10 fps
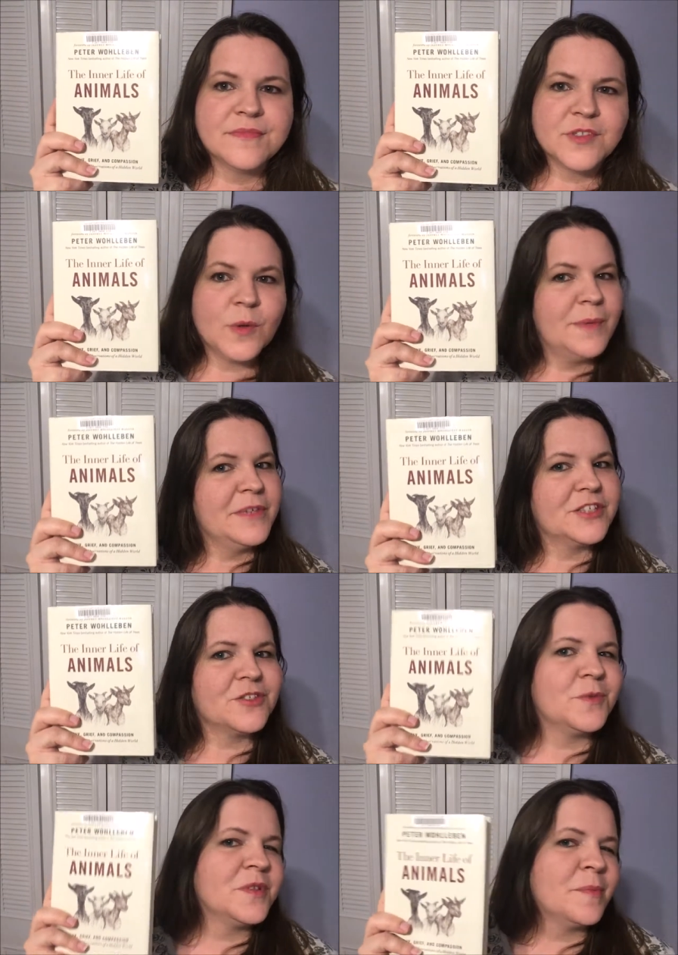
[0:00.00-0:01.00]
so I'm not
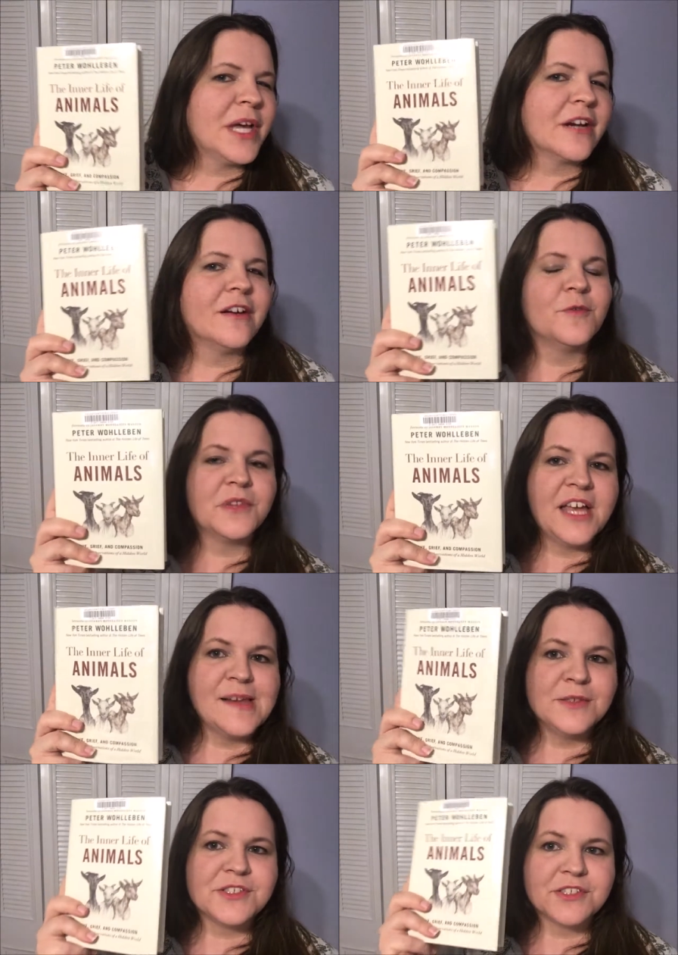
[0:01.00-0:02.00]
sure where the background with
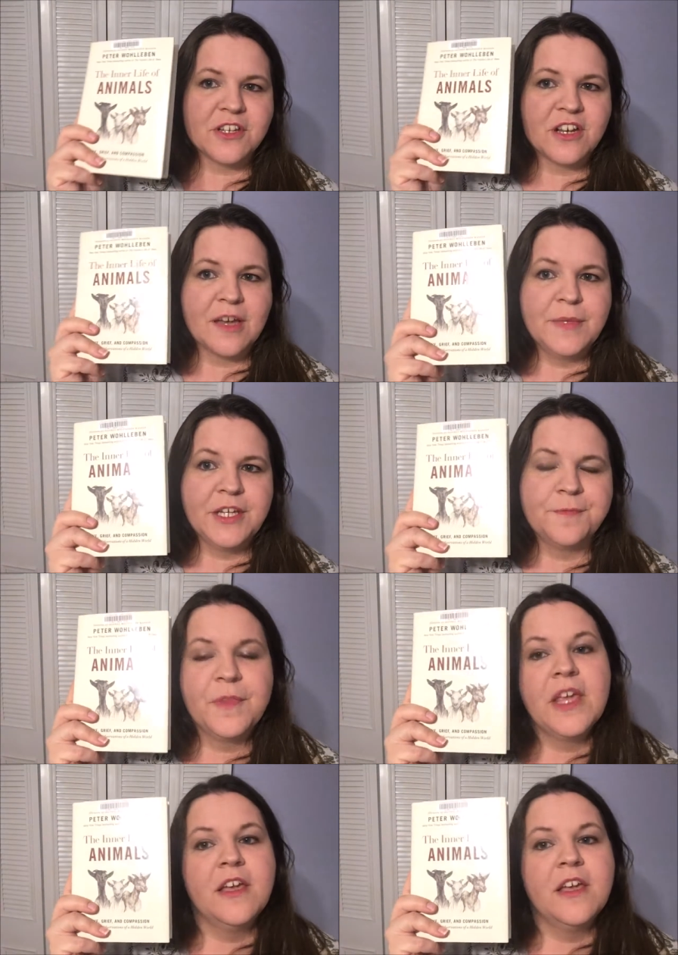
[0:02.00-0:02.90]
animals is going to come in,